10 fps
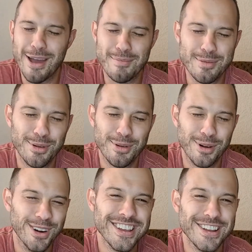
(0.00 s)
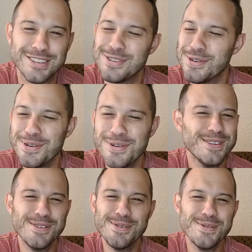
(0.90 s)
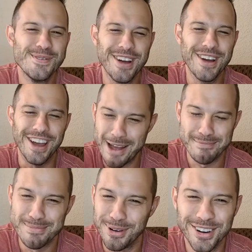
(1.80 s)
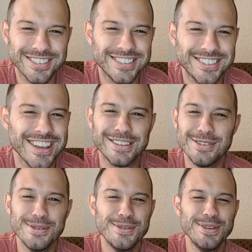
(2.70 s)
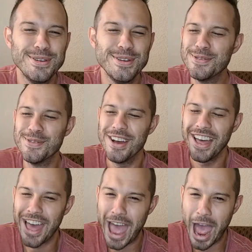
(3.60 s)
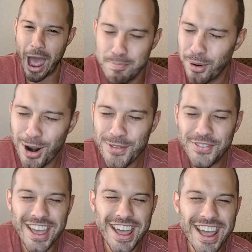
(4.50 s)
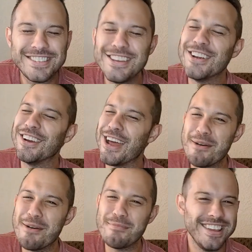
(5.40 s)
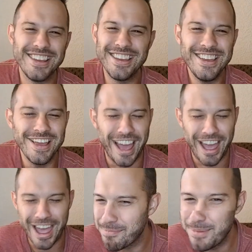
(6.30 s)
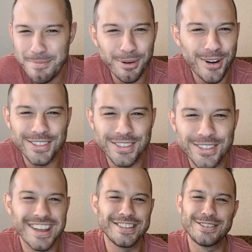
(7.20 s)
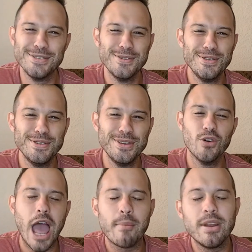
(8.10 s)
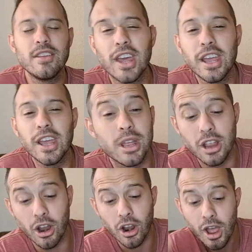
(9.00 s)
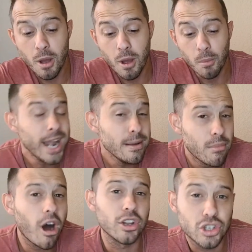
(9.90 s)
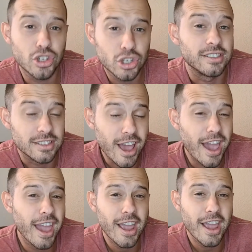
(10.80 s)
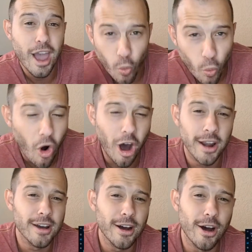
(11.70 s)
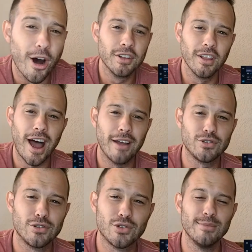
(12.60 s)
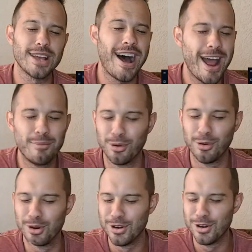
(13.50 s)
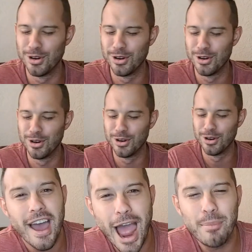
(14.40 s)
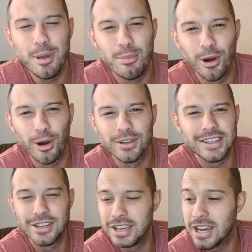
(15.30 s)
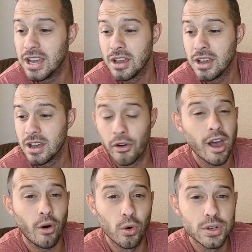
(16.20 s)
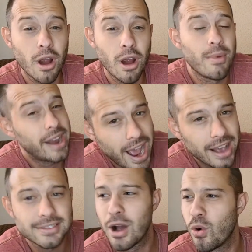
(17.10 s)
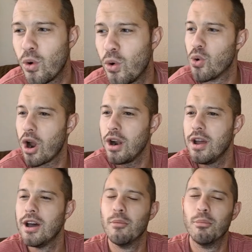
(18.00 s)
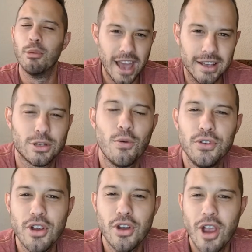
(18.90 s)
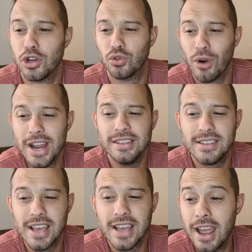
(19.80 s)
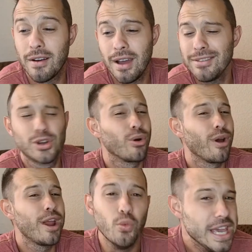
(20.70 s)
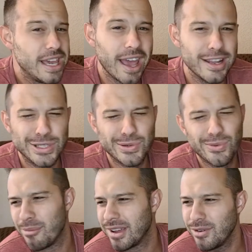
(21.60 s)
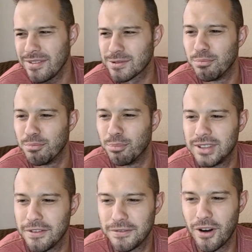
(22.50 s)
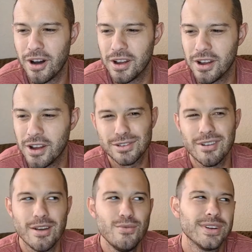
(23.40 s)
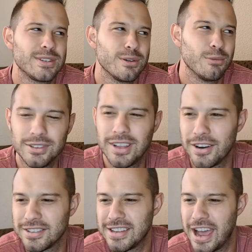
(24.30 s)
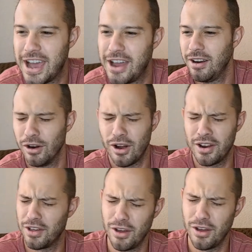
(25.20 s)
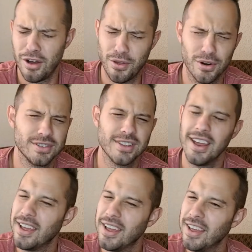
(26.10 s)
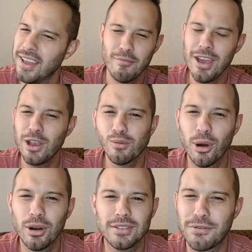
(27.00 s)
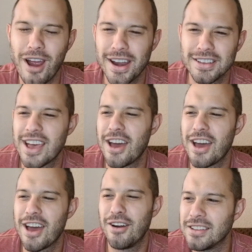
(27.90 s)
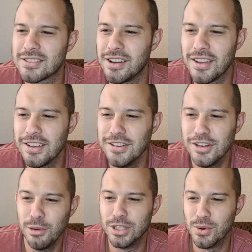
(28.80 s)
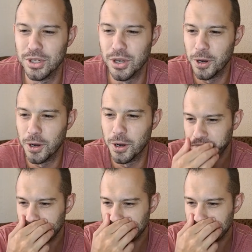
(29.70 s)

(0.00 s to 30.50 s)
Happy birthday to you, happy birthday to you, happy birthday dear Ebony, happy birthday to you. Ebony, thank you for being here pretty much since day one of the live streams. I appreciate it, Ebony. Happy birthday to you. I don't know how old you are, I'm not going to ask how old you are, but yes, hopefully you're having a great day. Have a great weekend as well, man. Go have some birthday fun. Yesterday, we went to birthday on a Saturday, or on a, on a Thursday. Make your birthday Friday, Saturday, and Sunday, and you're going to be doing good.